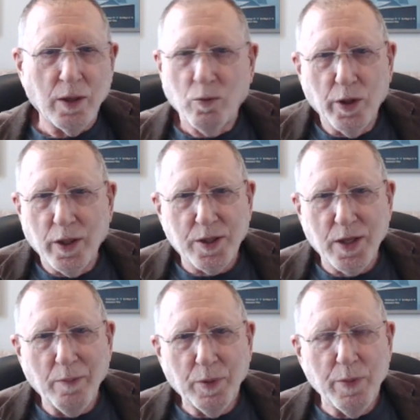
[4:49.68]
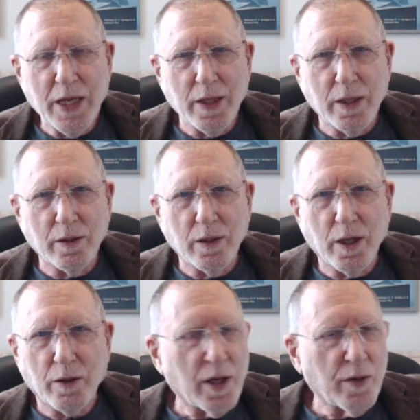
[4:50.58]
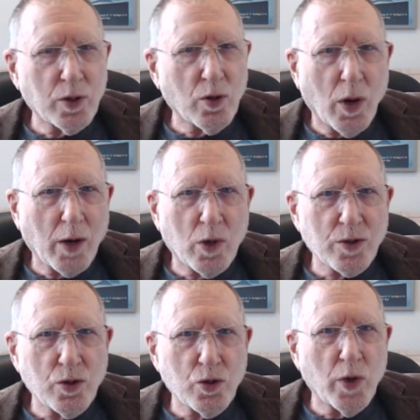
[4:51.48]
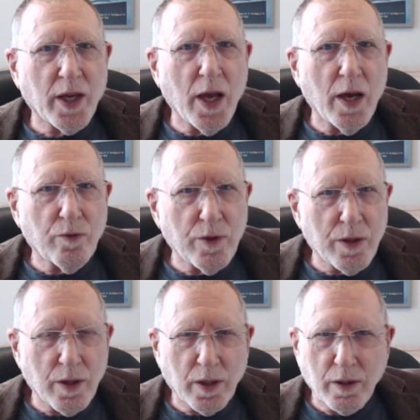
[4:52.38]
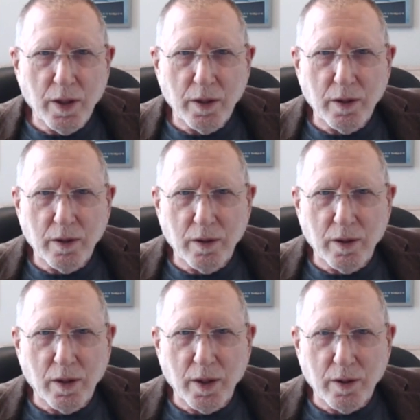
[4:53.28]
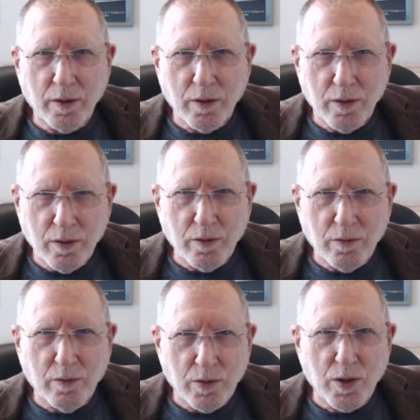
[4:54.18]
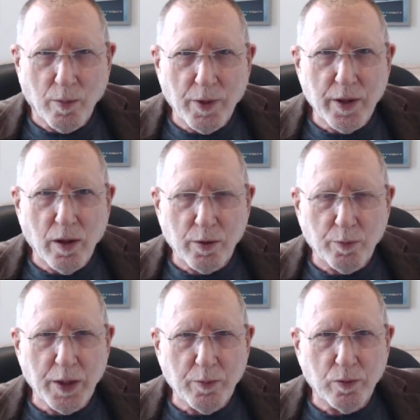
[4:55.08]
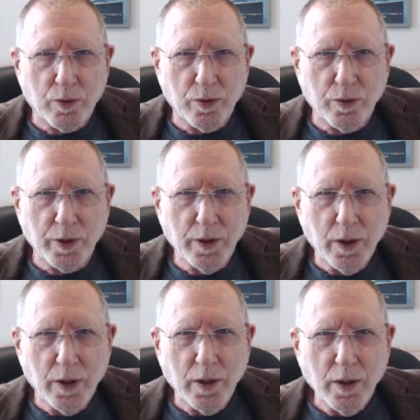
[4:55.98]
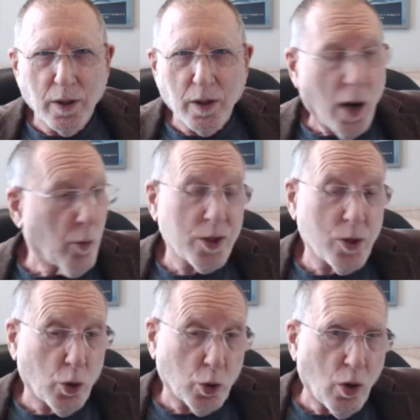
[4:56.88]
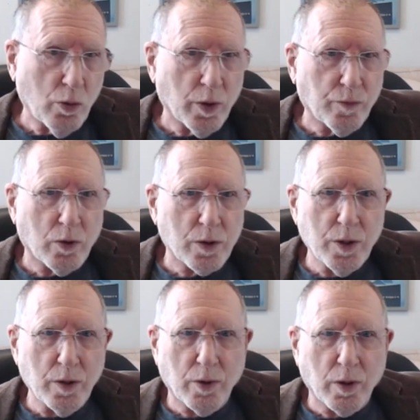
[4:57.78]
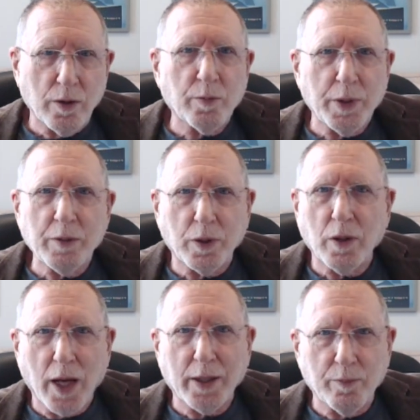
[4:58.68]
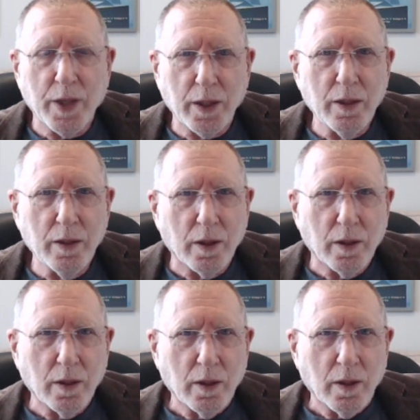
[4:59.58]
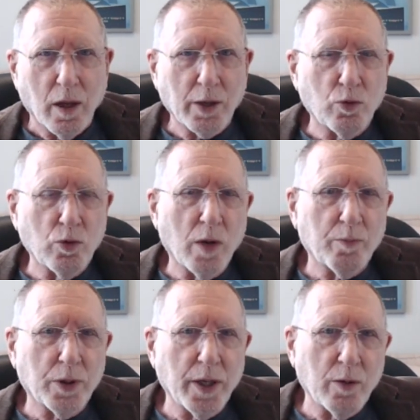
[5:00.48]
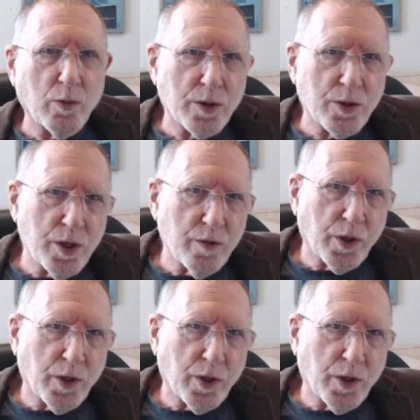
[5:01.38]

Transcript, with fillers: would accept me in there, even though I wasn't doing everything that some of the other people were doing. I wasn't alone, of course. There were other people like me, I grew up playing with Steve